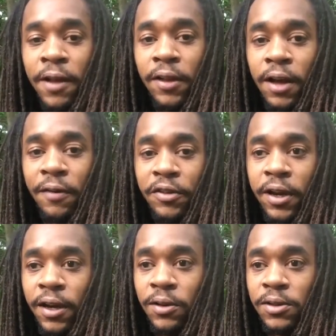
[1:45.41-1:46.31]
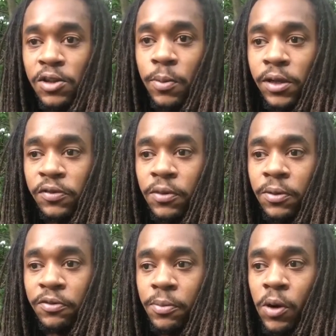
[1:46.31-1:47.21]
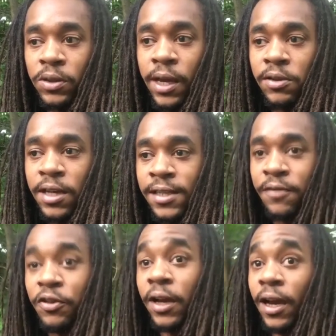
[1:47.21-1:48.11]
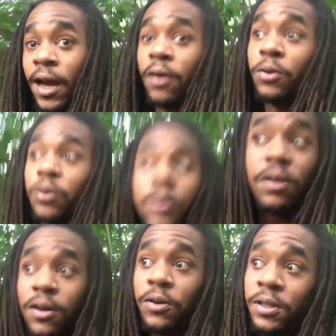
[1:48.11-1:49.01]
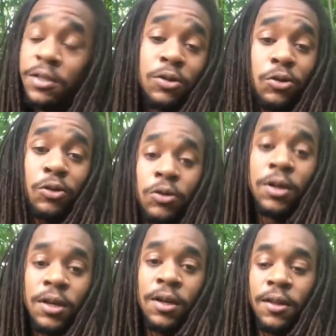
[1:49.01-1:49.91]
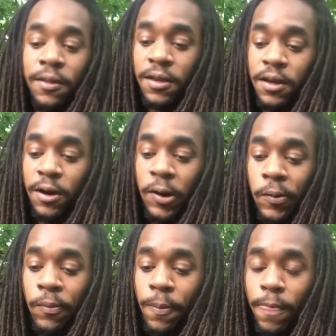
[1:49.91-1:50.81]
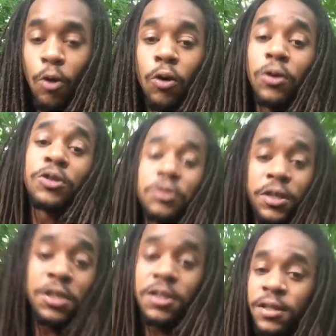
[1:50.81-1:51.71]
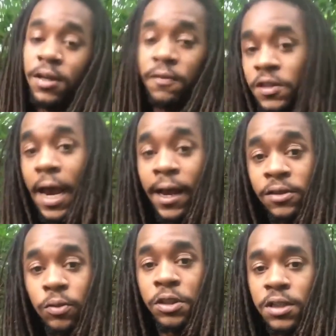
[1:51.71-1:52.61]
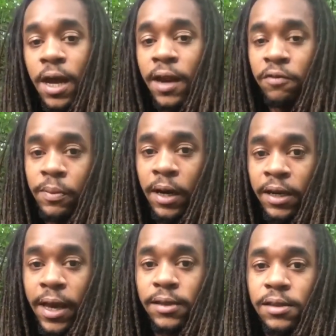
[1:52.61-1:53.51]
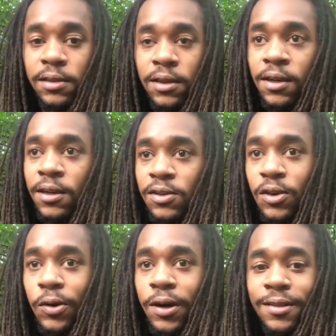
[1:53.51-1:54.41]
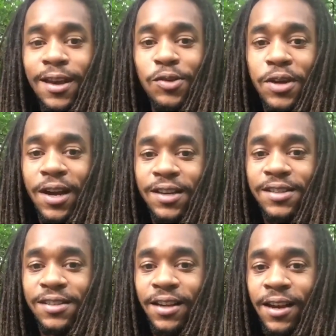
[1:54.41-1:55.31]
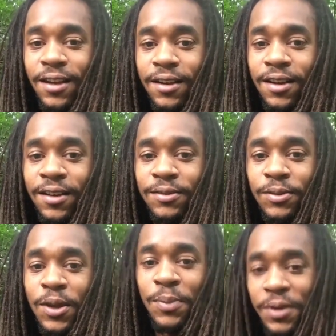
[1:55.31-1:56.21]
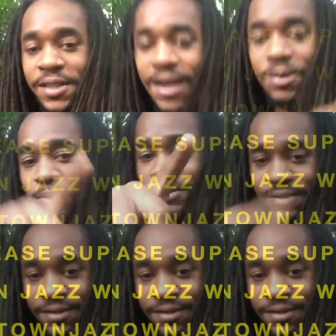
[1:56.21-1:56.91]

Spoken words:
I feel like I learned so much from Oaktown Jazz. I feel like I got a real window into the oral tradition of jazz, which not everybody gets. So thank you guys, and peace out.